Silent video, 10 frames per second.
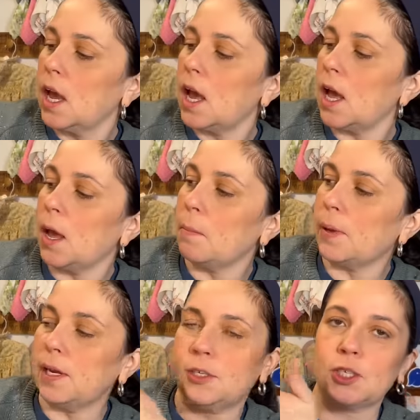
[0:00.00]
um,
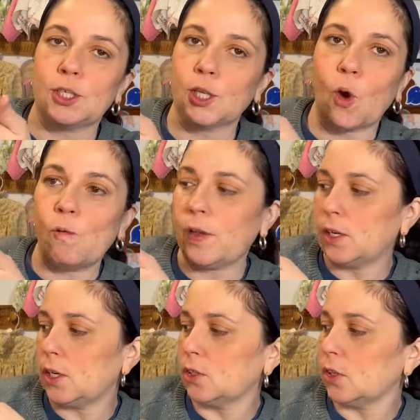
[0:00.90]
but it's just so
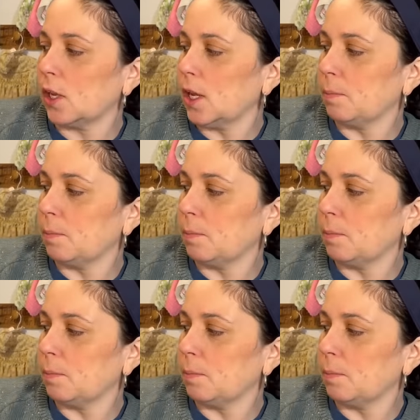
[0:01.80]
vintage looking.